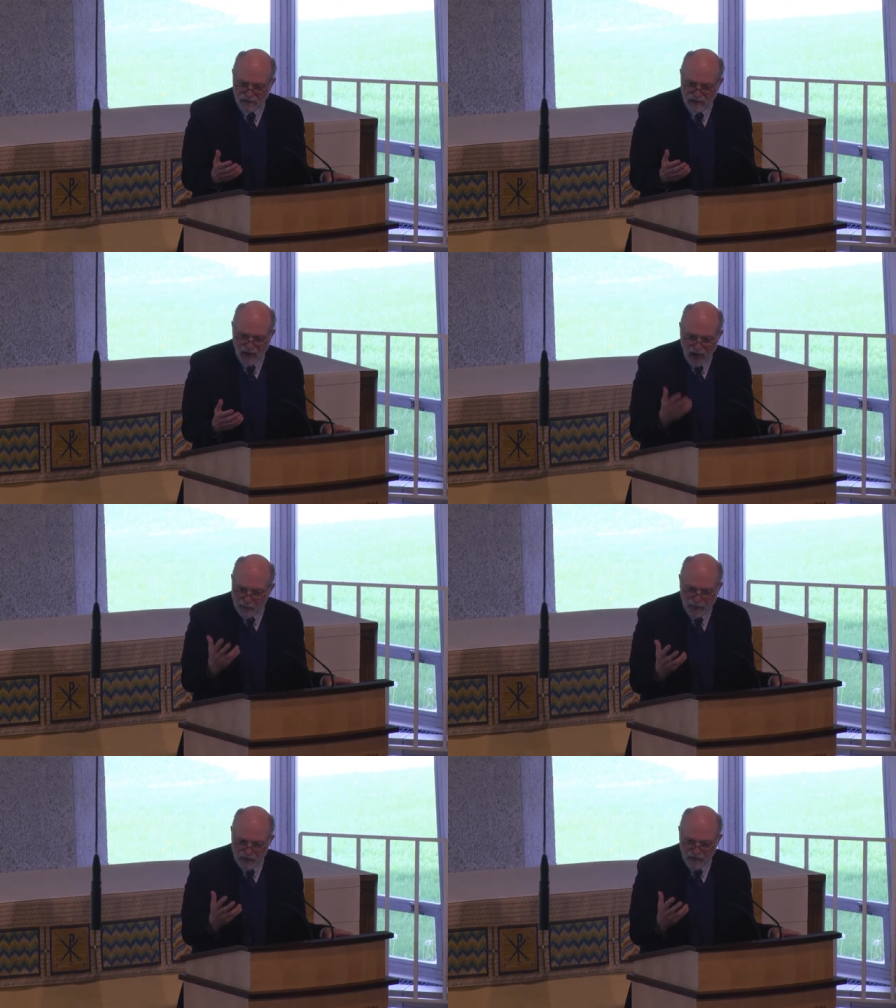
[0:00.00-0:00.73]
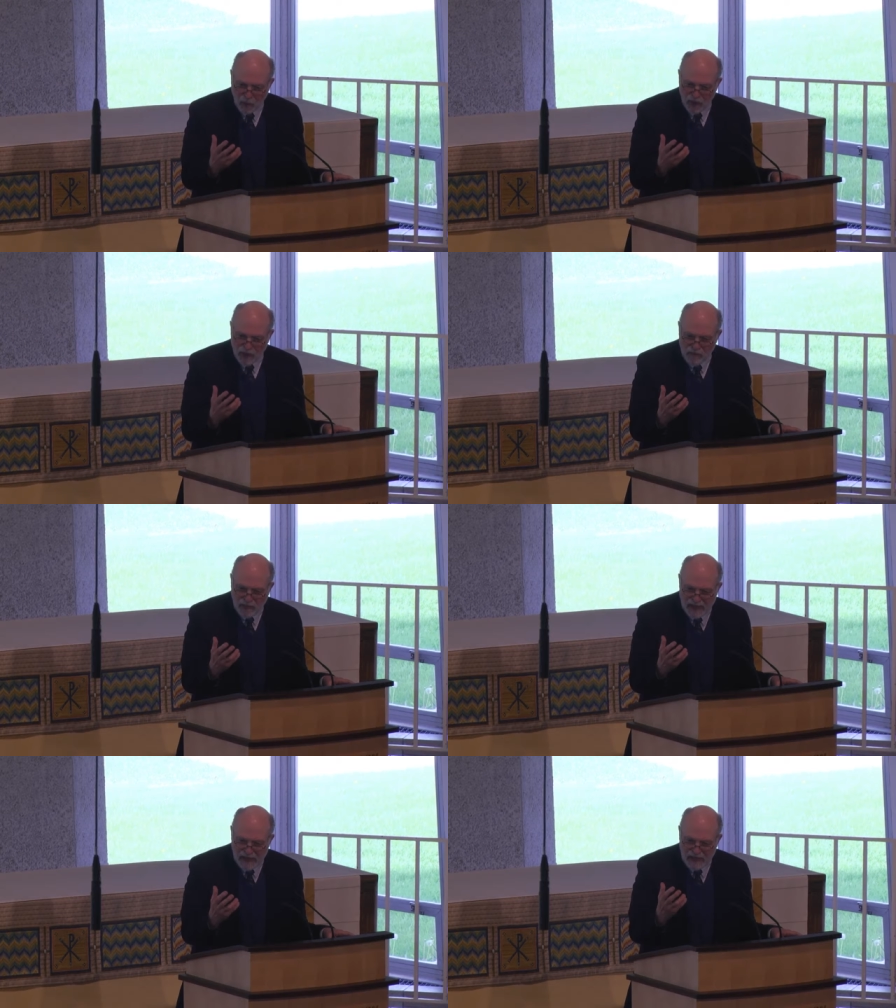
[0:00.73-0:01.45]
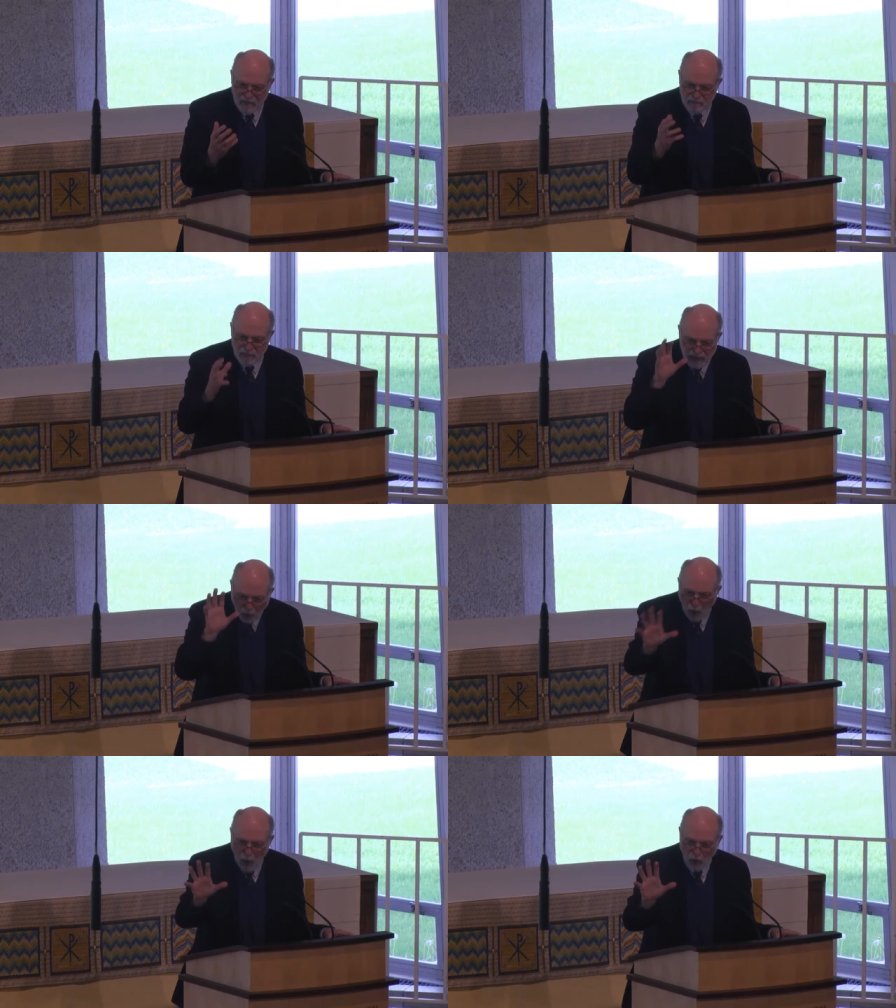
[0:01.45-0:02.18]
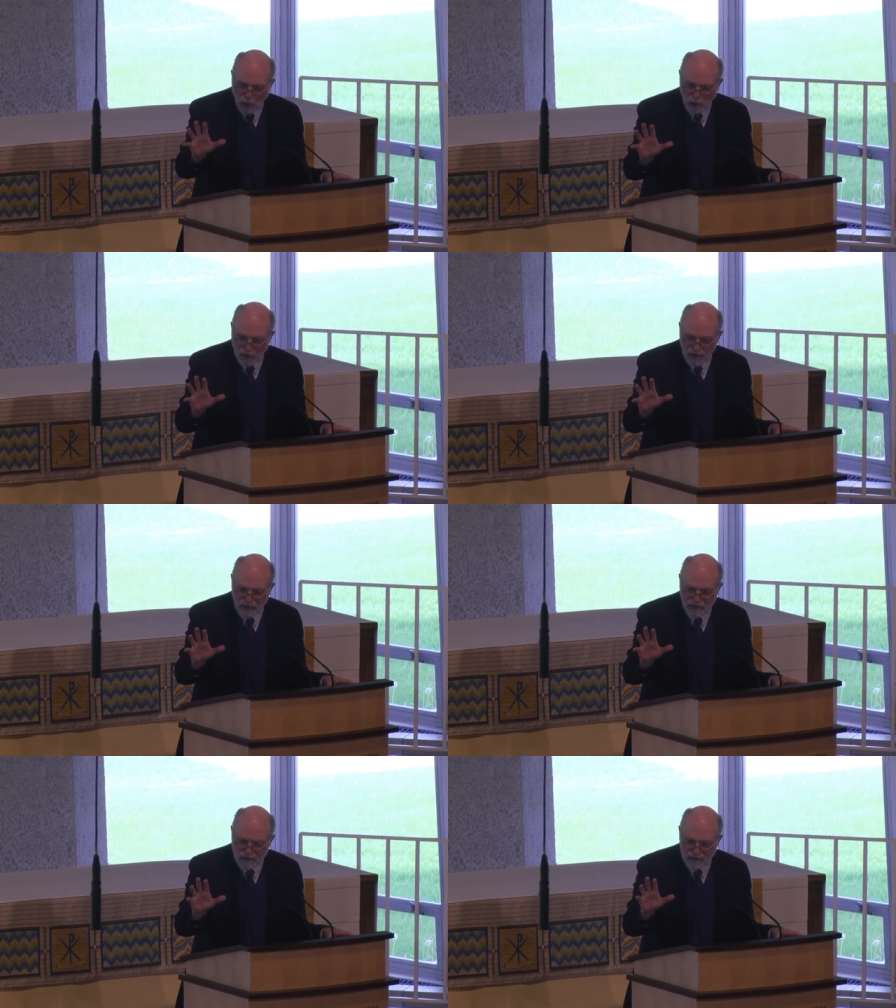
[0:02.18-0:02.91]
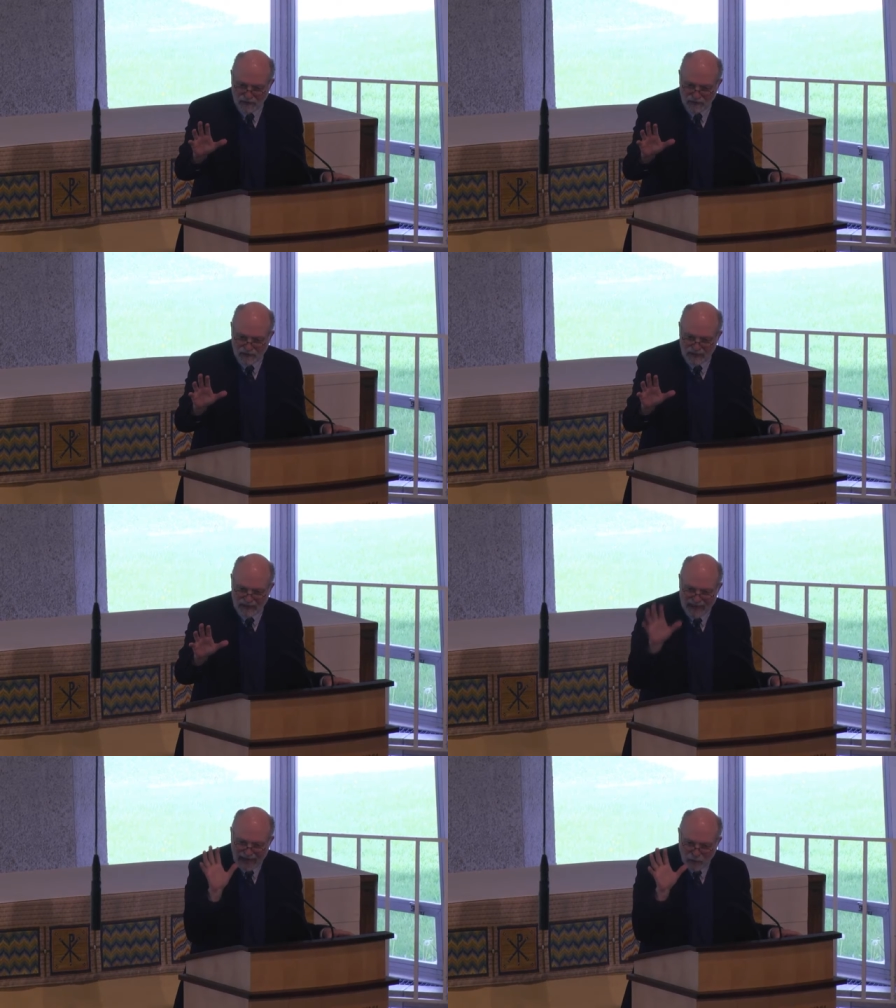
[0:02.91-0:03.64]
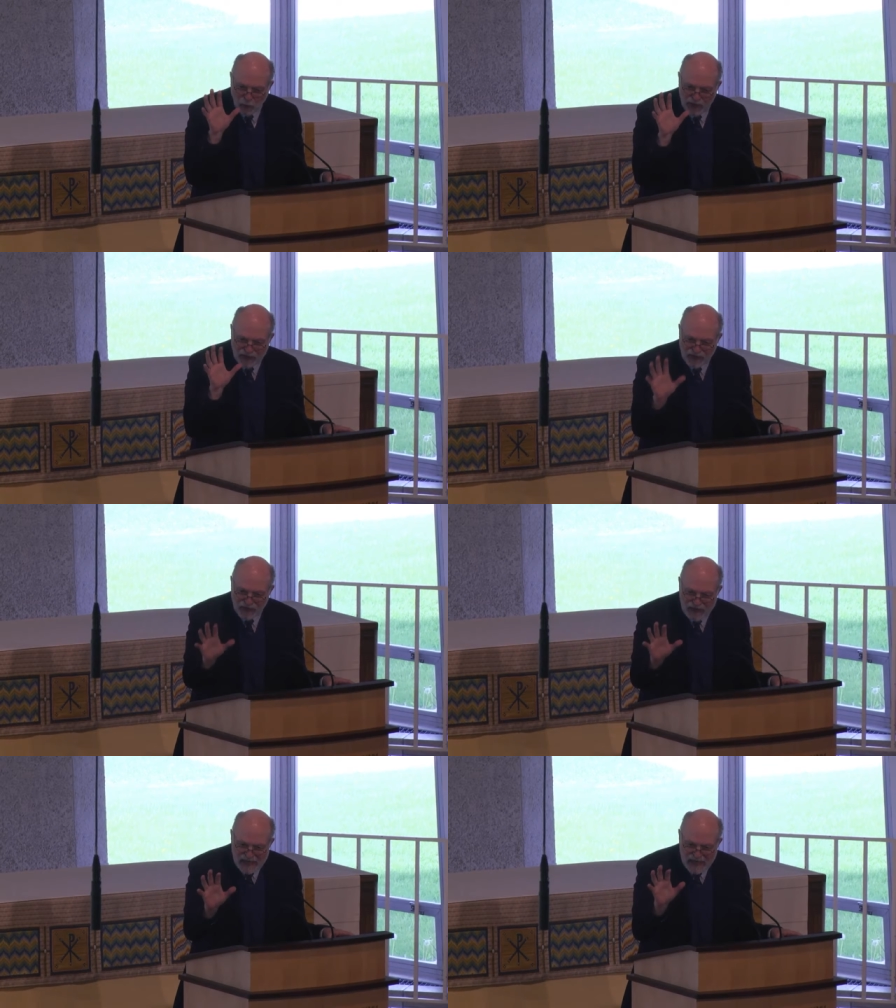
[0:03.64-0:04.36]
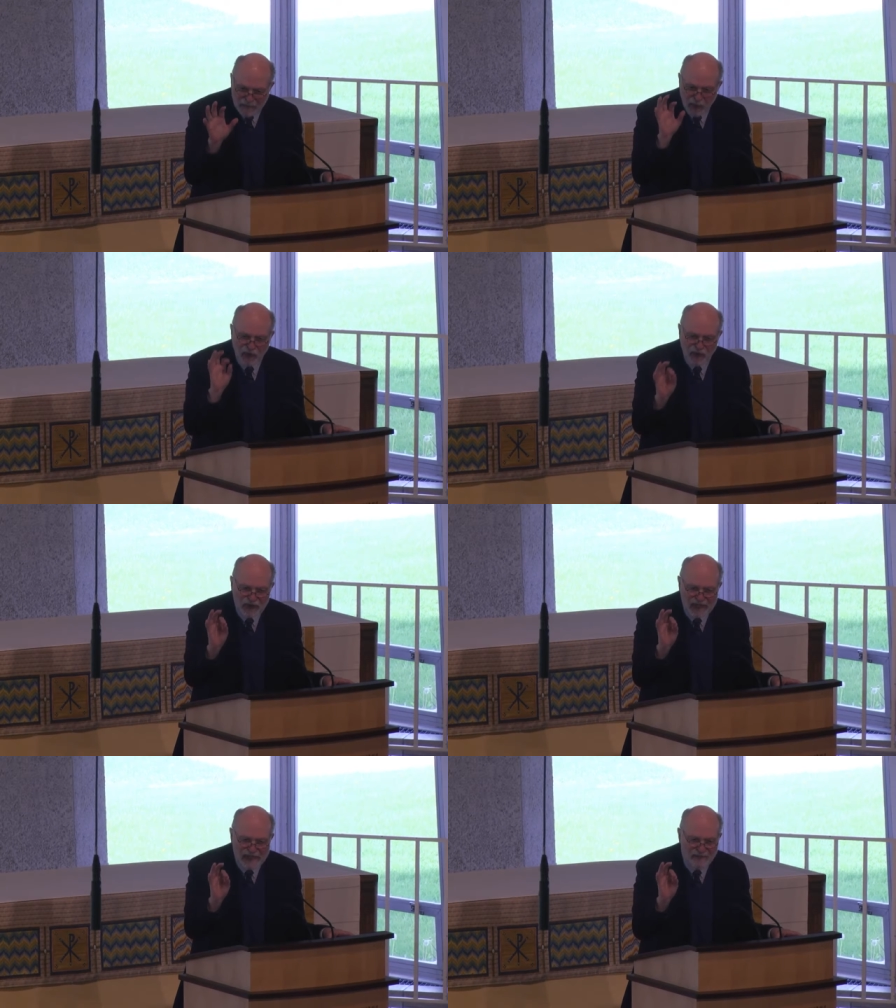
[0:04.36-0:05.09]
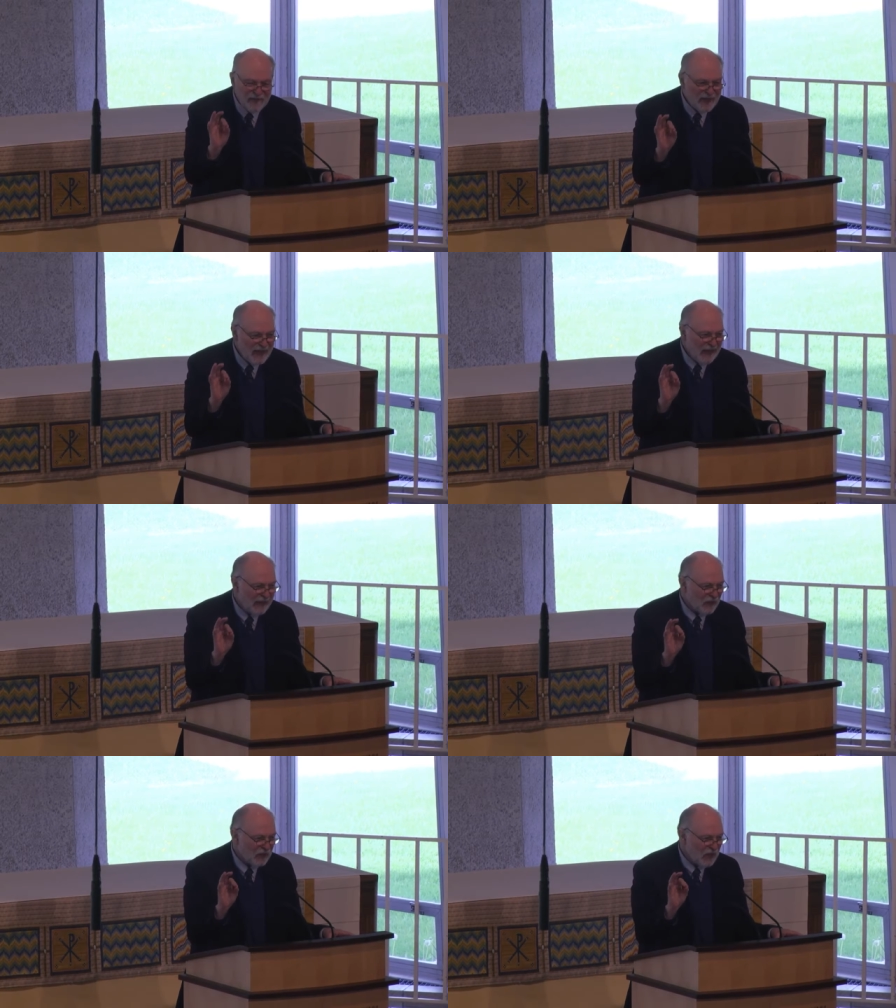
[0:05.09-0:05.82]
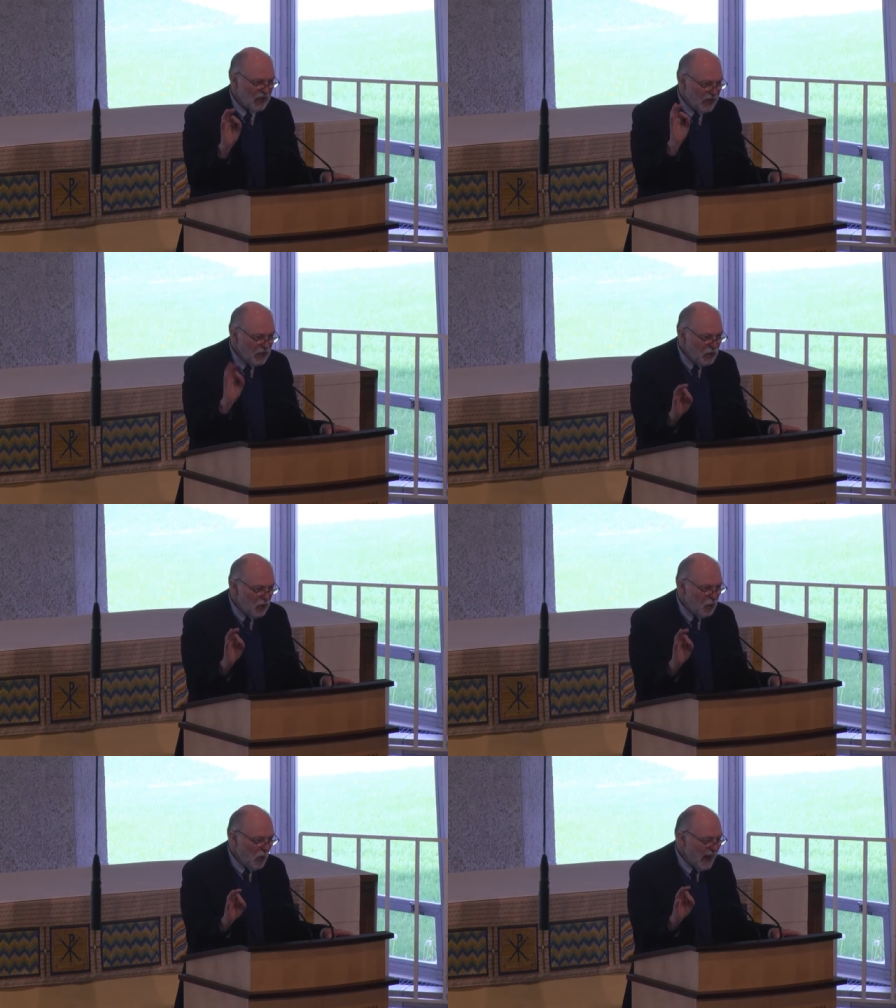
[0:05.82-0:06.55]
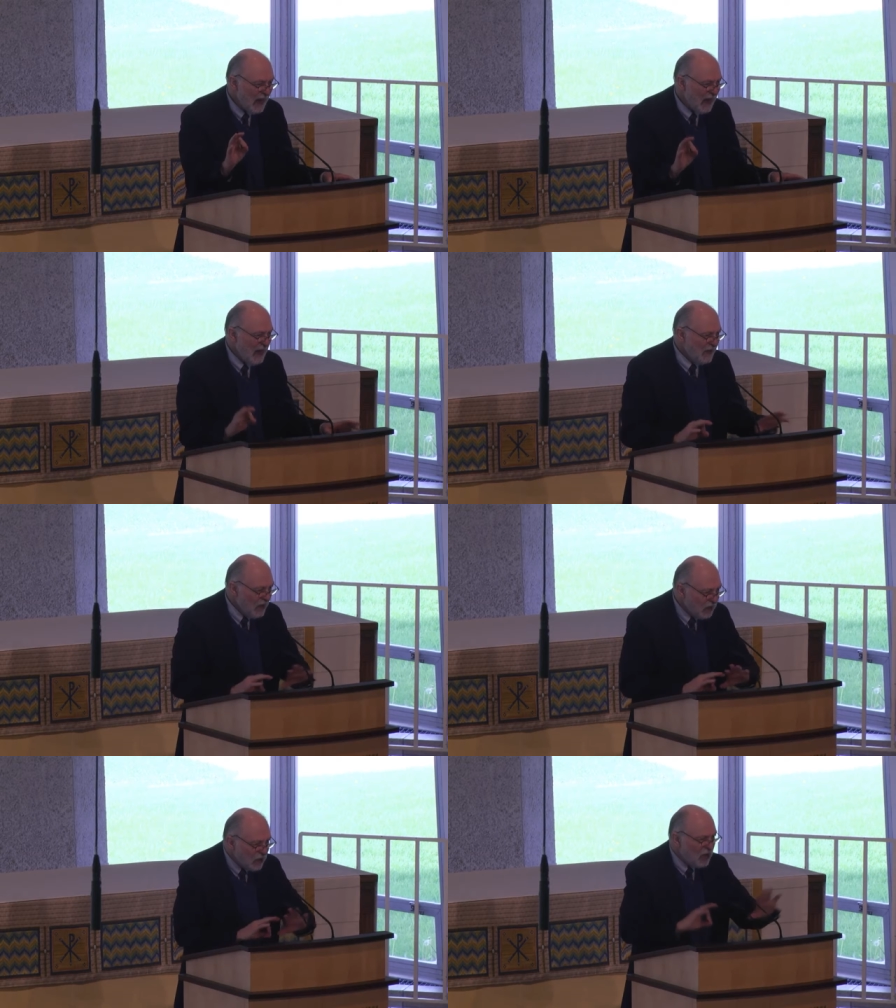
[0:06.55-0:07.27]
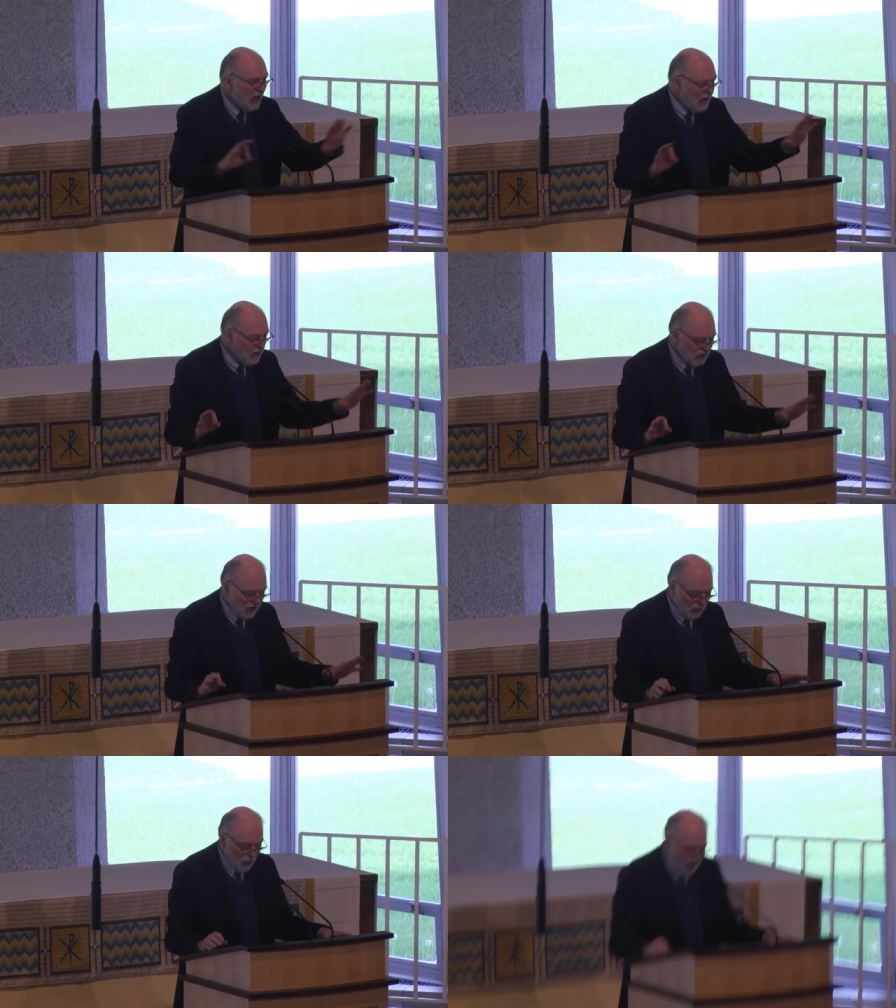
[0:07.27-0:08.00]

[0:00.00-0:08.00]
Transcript: The operative word being behold. Can we see, perceive things in a new way that changes the